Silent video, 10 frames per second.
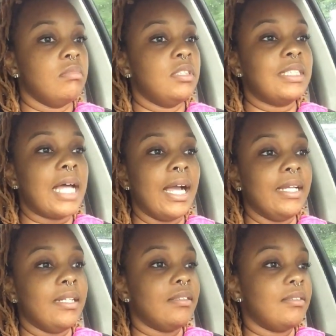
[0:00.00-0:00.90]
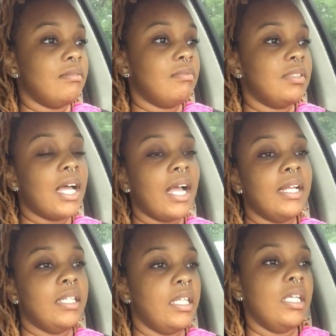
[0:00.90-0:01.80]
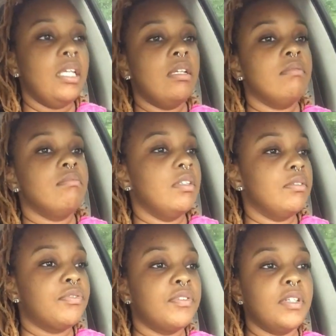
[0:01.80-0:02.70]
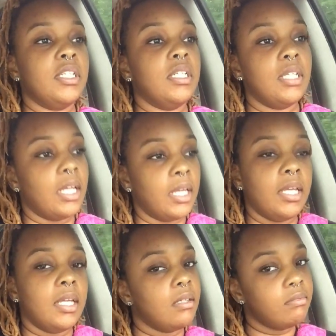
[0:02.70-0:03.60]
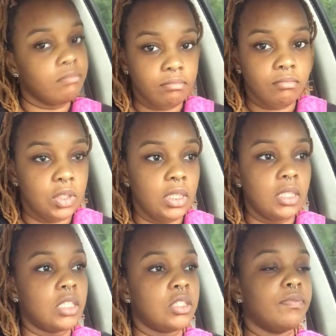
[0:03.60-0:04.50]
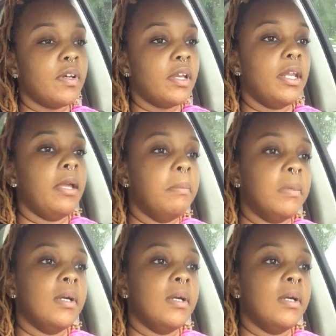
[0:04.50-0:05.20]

side D in front of you, you need that shit in front of your name.